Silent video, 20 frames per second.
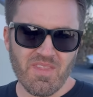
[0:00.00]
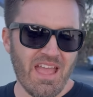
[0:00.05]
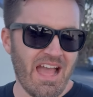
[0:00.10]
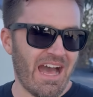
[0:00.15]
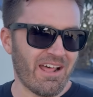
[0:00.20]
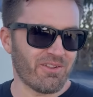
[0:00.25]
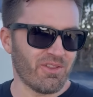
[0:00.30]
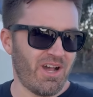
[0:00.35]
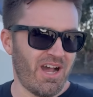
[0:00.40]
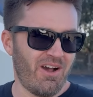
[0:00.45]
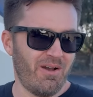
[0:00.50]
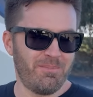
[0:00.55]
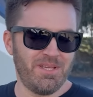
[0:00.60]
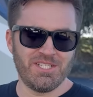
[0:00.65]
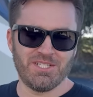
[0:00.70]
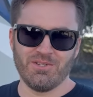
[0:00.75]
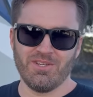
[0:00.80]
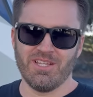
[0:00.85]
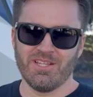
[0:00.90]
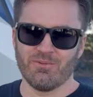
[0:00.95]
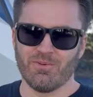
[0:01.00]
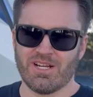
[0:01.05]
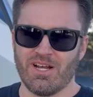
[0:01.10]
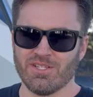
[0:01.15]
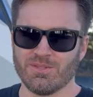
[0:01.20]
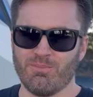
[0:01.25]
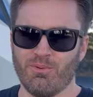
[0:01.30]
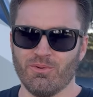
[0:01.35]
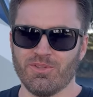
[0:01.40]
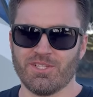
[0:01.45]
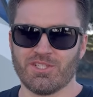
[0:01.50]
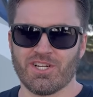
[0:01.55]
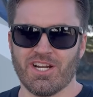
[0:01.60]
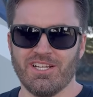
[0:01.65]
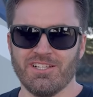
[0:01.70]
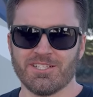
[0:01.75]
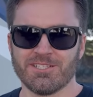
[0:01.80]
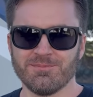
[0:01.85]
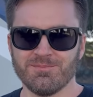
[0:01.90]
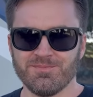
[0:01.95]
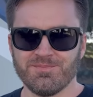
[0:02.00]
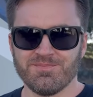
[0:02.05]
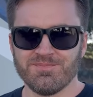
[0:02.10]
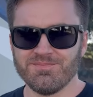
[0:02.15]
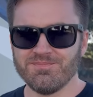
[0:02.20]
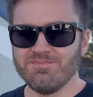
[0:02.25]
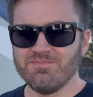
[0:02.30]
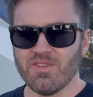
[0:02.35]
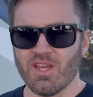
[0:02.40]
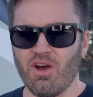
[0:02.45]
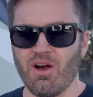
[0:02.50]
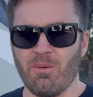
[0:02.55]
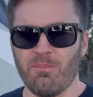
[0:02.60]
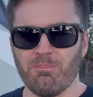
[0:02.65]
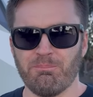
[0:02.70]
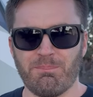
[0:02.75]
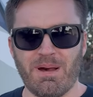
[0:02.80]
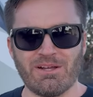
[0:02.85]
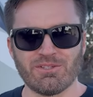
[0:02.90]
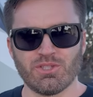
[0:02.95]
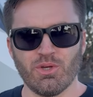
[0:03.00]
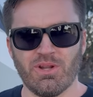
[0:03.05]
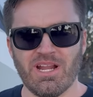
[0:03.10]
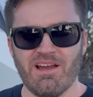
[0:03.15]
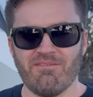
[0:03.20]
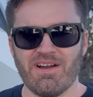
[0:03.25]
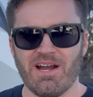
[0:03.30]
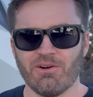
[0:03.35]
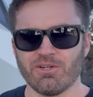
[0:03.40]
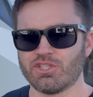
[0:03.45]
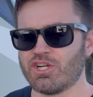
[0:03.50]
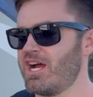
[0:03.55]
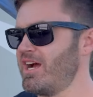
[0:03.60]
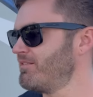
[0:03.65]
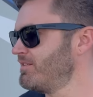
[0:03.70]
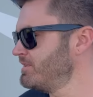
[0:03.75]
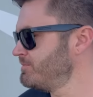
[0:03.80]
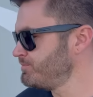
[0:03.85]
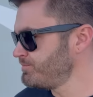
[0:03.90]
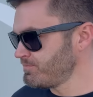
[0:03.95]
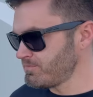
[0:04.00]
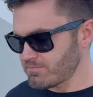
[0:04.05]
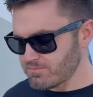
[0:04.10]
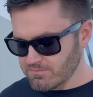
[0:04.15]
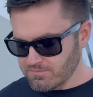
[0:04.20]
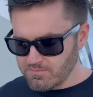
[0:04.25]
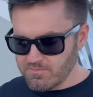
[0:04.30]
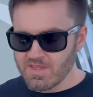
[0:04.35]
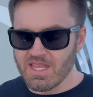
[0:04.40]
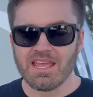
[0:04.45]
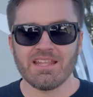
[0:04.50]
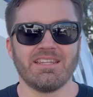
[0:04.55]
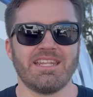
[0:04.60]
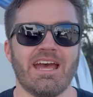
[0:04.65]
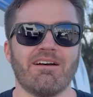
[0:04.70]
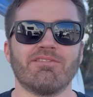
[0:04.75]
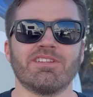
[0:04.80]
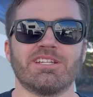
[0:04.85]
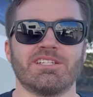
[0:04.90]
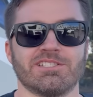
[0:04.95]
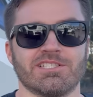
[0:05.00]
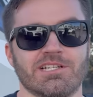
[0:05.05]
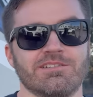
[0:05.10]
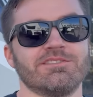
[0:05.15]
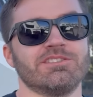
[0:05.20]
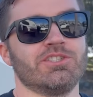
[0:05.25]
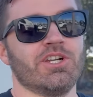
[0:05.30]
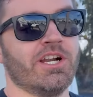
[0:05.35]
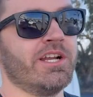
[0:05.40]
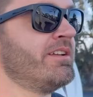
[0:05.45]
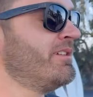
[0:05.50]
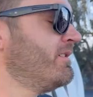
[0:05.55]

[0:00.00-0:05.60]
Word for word: I don't know how I beat you either when I was pulling the trailer. Um, about two and a half hour drive. Definitely deserves a drink.